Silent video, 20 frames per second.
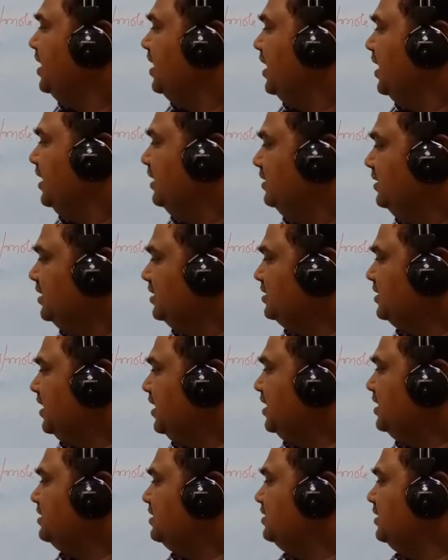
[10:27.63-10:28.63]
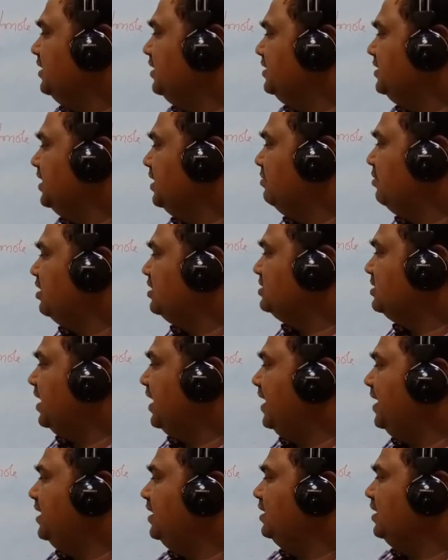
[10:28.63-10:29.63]
in this case lithium
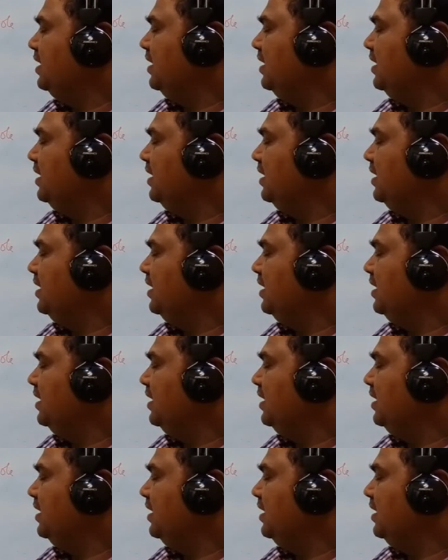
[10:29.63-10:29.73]
azide,